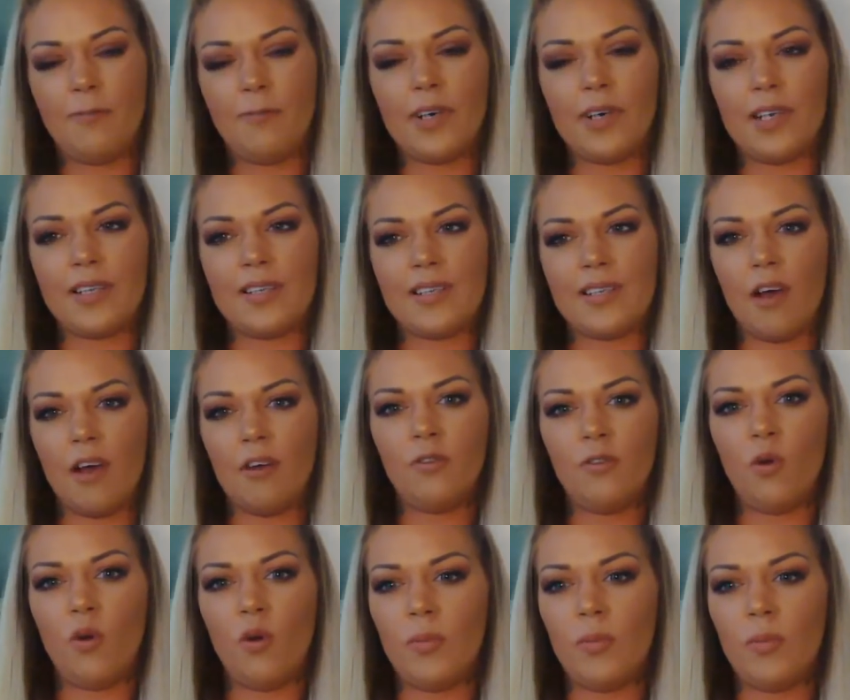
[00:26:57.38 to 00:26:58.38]
for
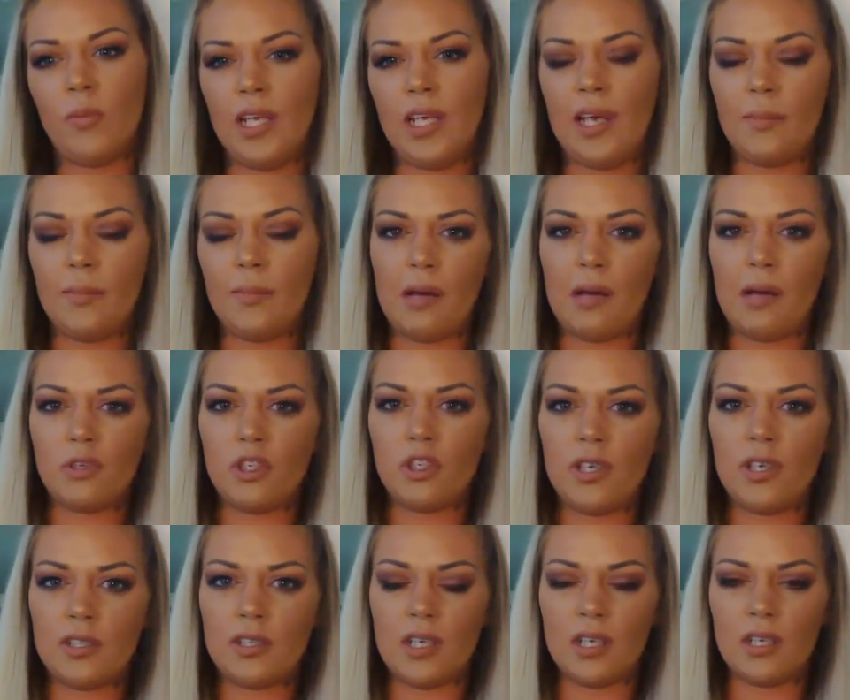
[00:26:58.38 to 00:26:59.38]
itself normally? I mean, I'm
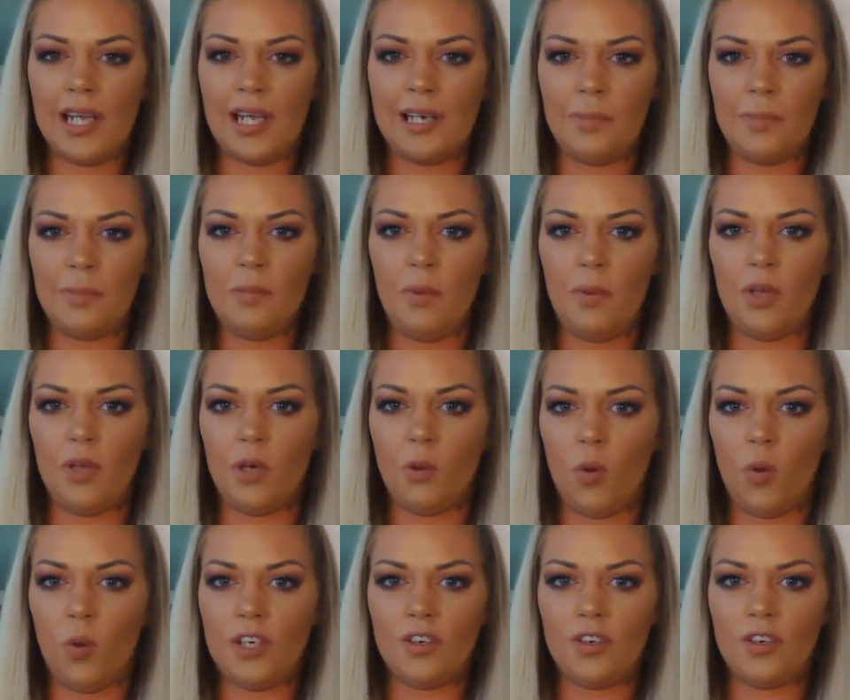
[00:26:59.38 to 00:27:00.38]
sure a lot of people are
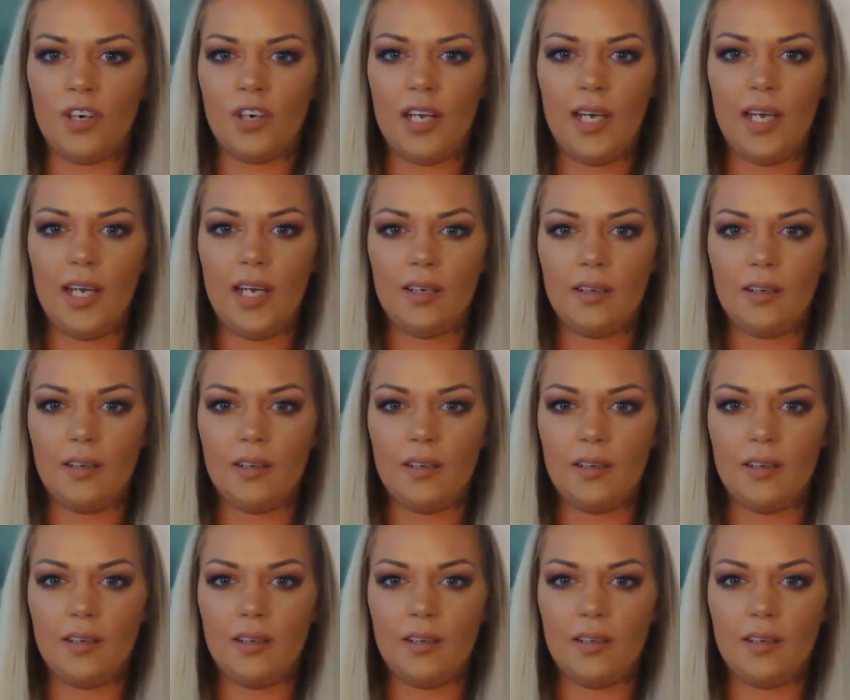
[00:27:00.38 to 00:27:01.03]
wondering.